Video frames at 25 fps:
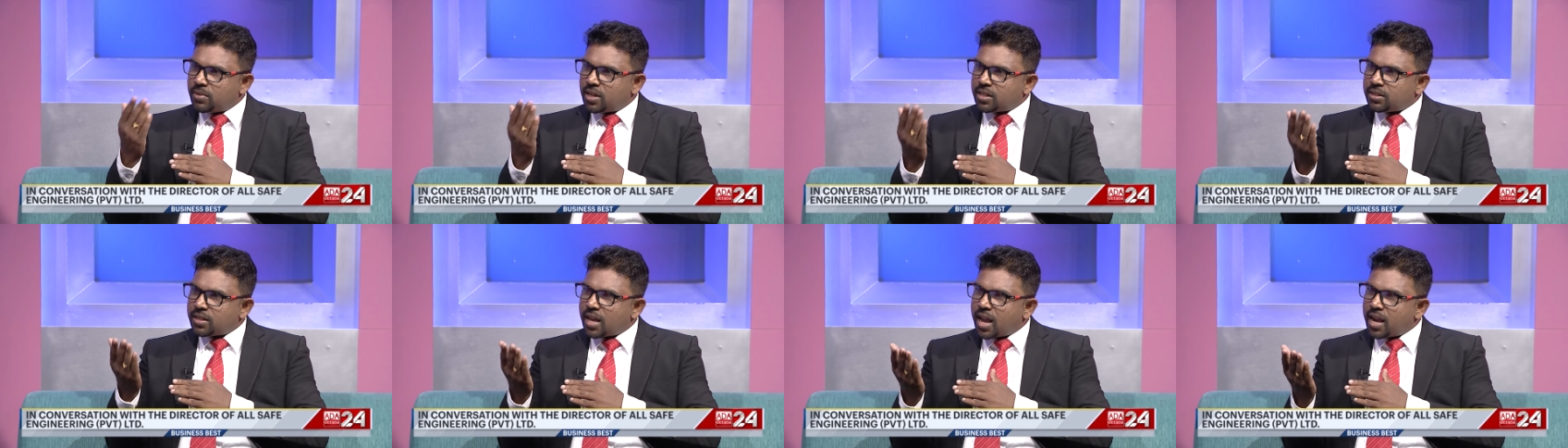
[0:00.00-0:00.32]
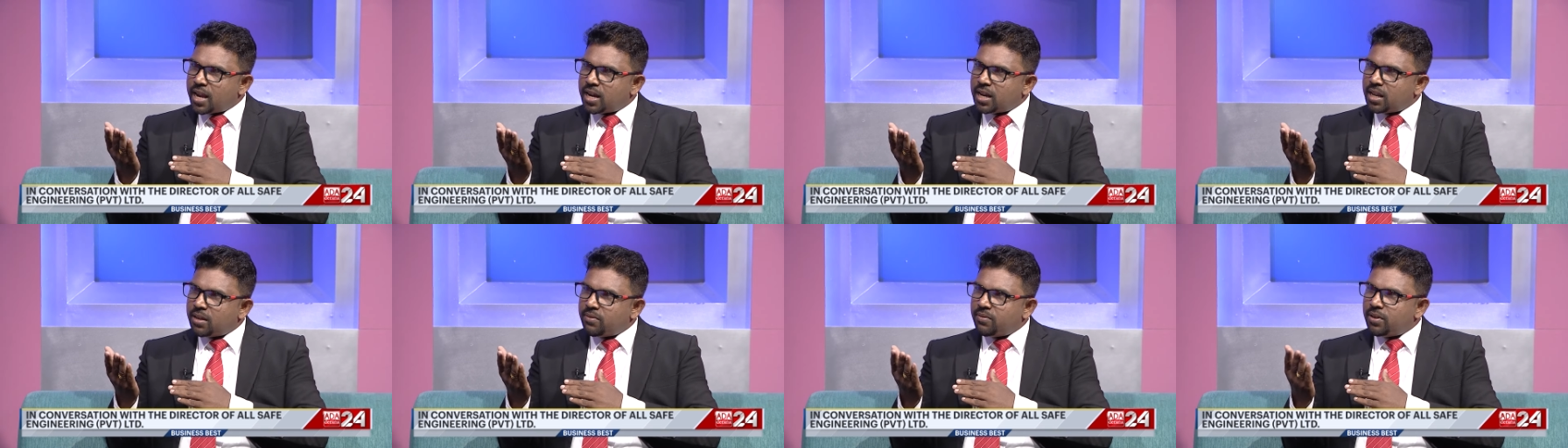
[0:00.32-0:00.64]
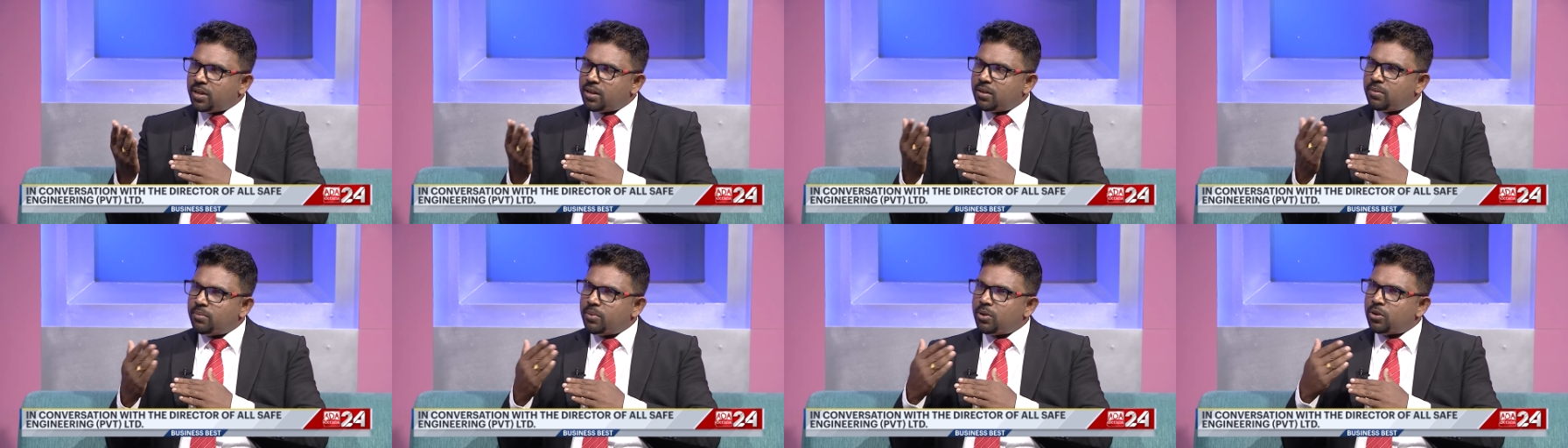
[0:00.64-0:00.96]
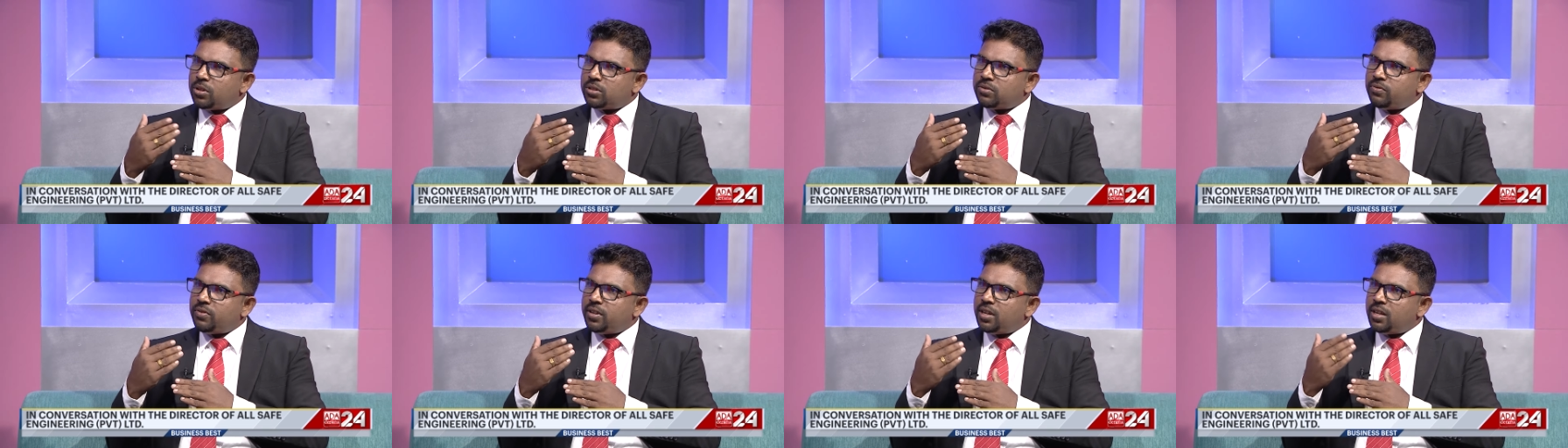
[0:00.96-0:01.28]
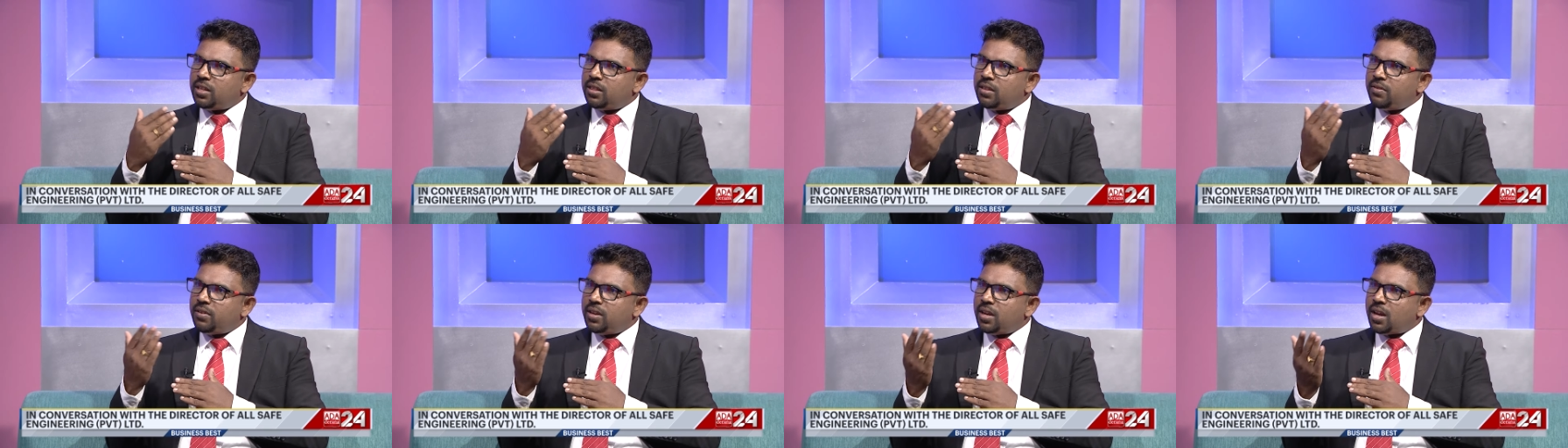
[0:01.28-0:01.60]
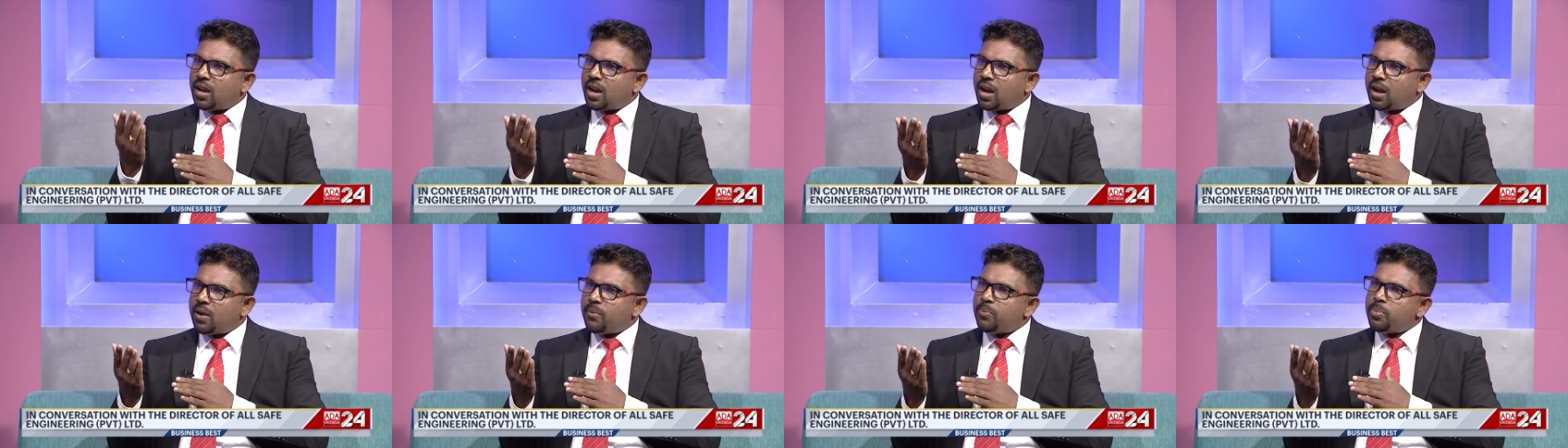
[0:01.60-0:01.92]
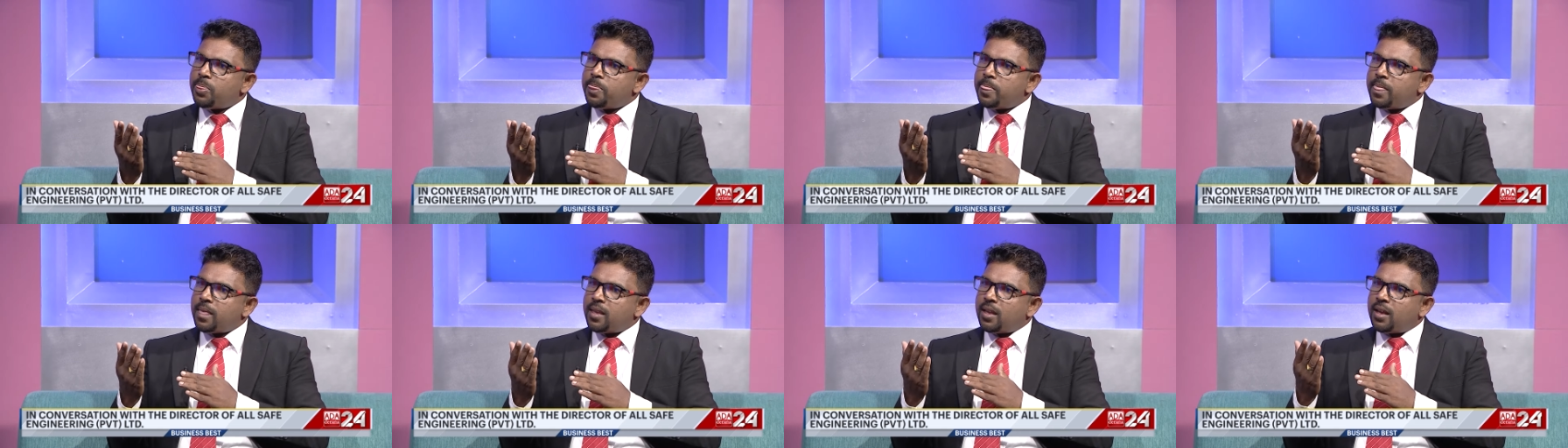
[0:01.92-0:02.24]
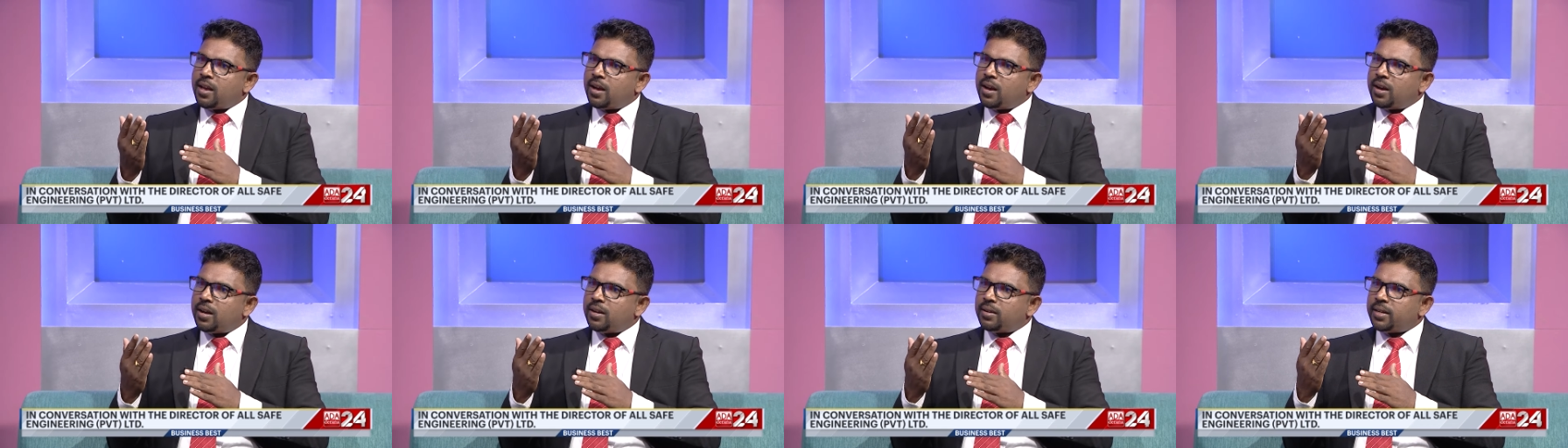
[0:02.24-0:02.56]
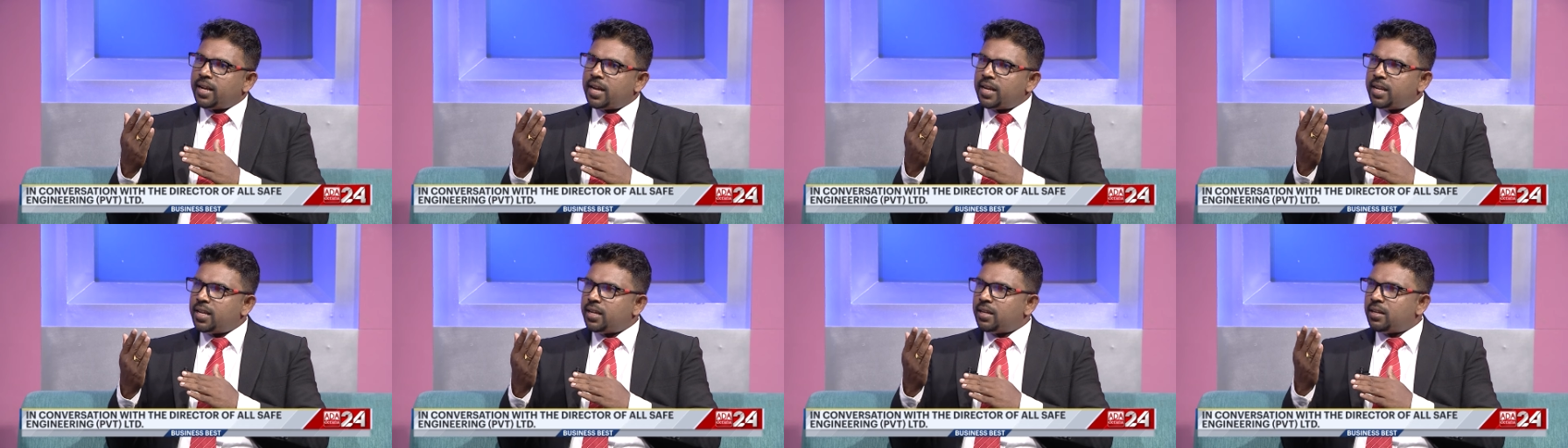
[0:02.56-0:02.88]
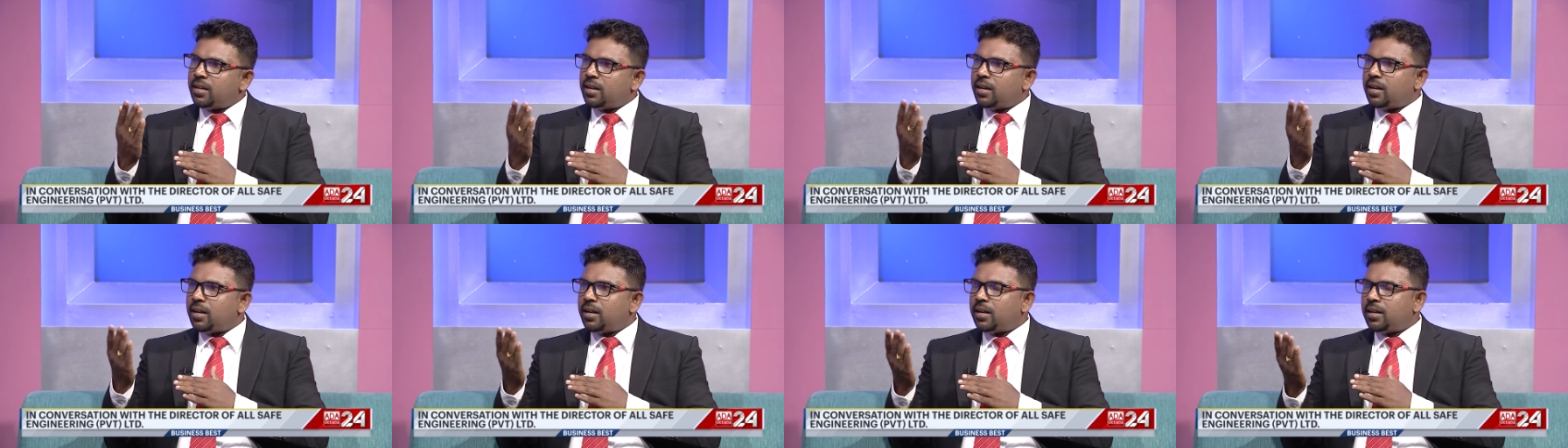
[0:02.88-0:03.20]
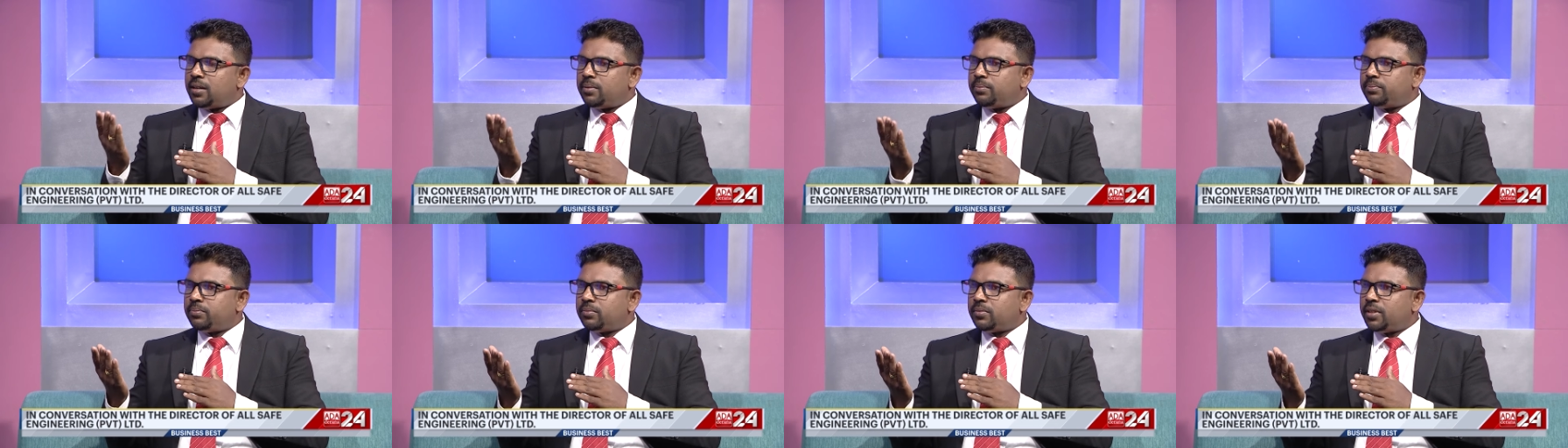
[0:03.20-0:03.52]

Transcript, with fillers: Exactly, we, -huh. because we, we are uh, getting uh,